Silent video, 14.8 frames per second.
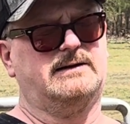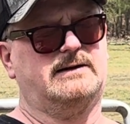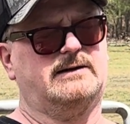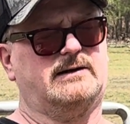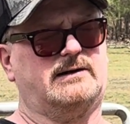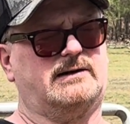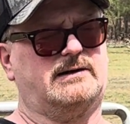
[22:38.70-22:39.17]

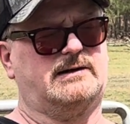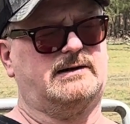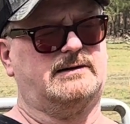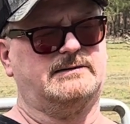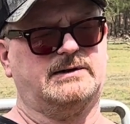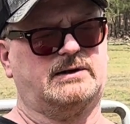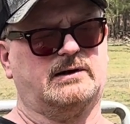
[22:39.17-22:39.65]

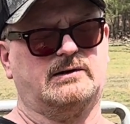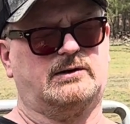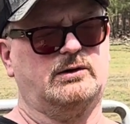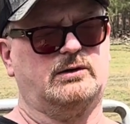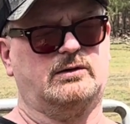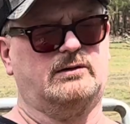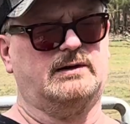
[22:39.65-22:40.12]
You can
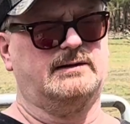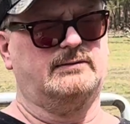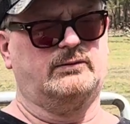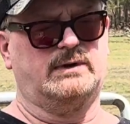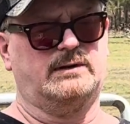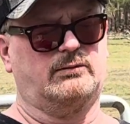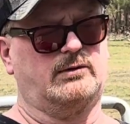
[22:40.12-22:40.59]
Google it.
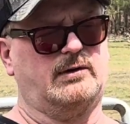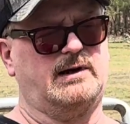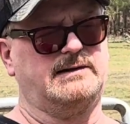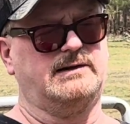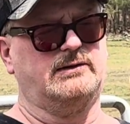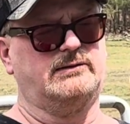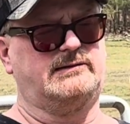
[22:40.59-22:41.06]
We're on
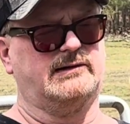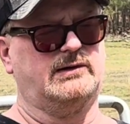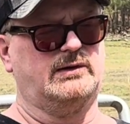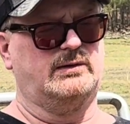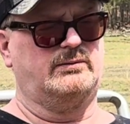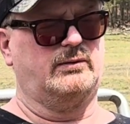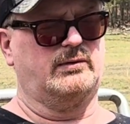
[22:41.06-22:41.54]

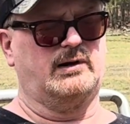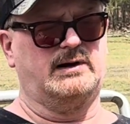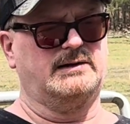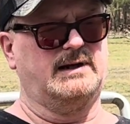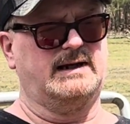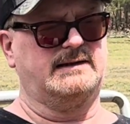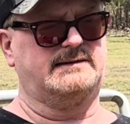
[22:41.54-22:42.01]
YouTube. We're on
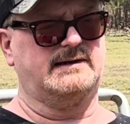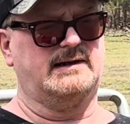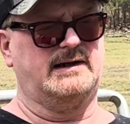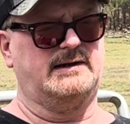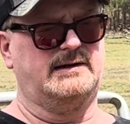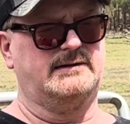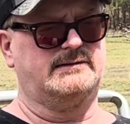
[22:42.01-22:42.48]

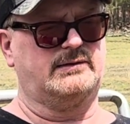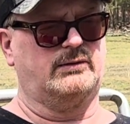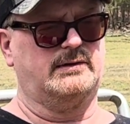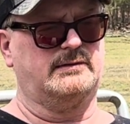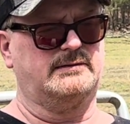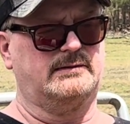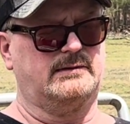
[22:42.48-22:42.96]
LinkedIn and
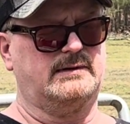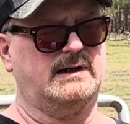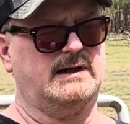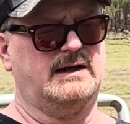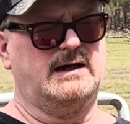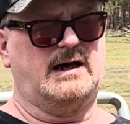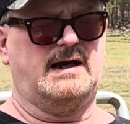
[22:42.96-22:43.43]
Twitter.
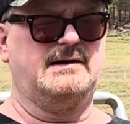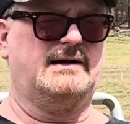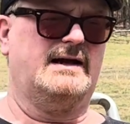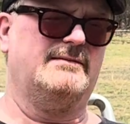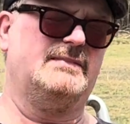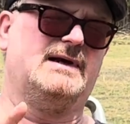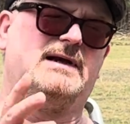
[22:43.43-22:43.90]
I
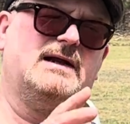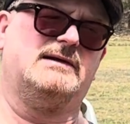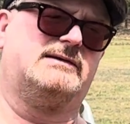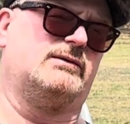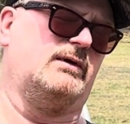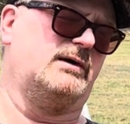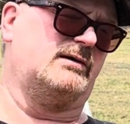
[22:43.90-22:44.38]
haven't been hitting
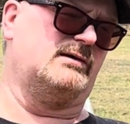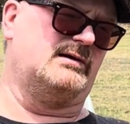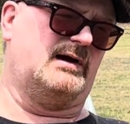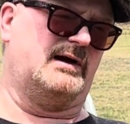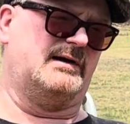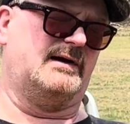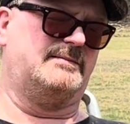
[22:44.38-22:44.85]
Twitter a
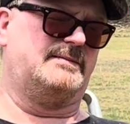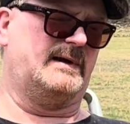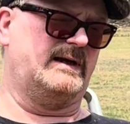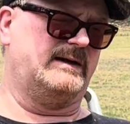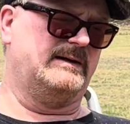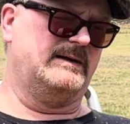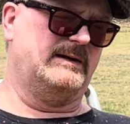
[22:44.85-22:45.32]
lot up.
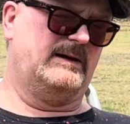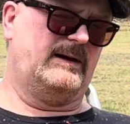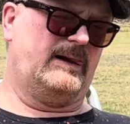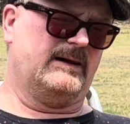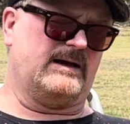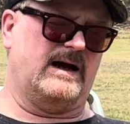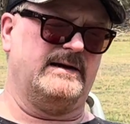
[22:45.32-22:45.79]
I
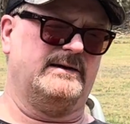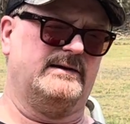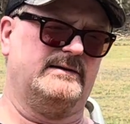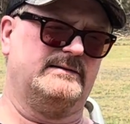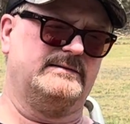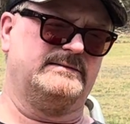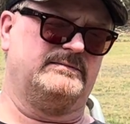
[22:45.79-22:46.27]
kind
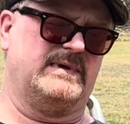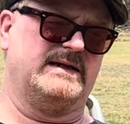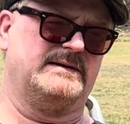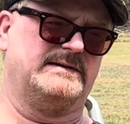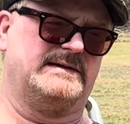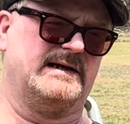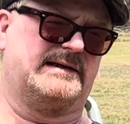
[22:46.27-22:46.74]
of
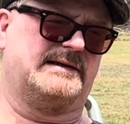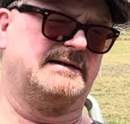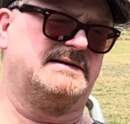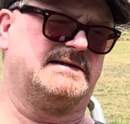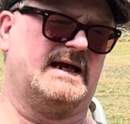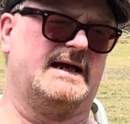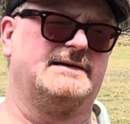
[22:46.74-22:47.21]
been
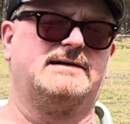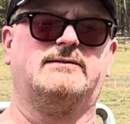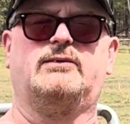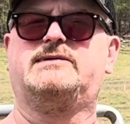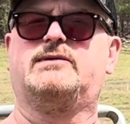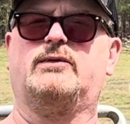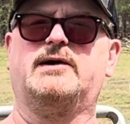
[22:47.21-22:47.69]
disenchanted
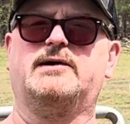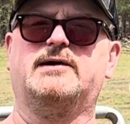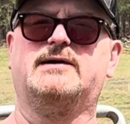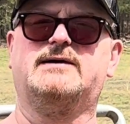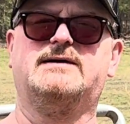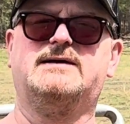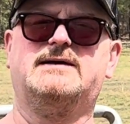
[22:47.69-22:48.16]
with Twitter.
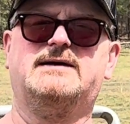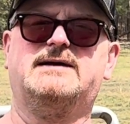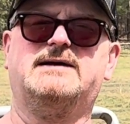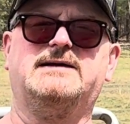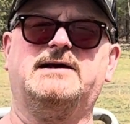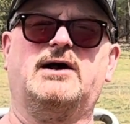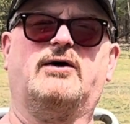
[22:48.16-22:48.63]

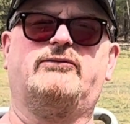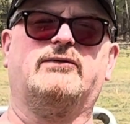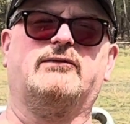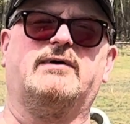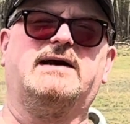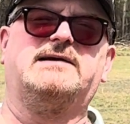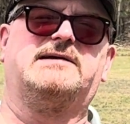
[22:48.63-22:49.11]
For
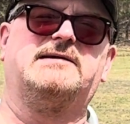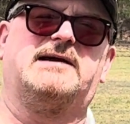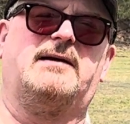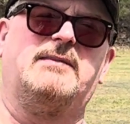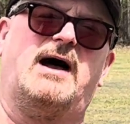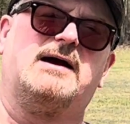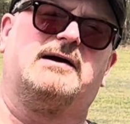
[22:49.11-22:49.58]
reasons
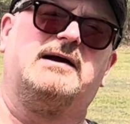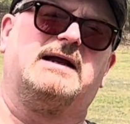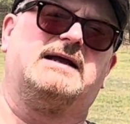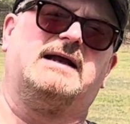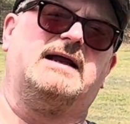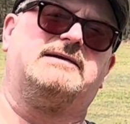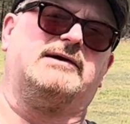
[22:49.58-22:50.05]
I'm not going to
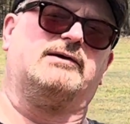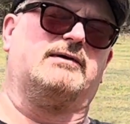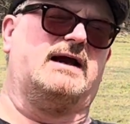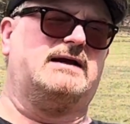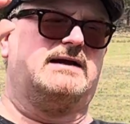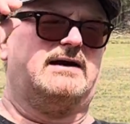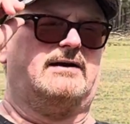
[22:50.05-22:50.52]
get into
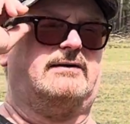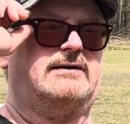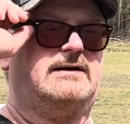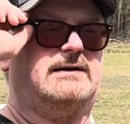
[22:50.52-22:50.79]
right now.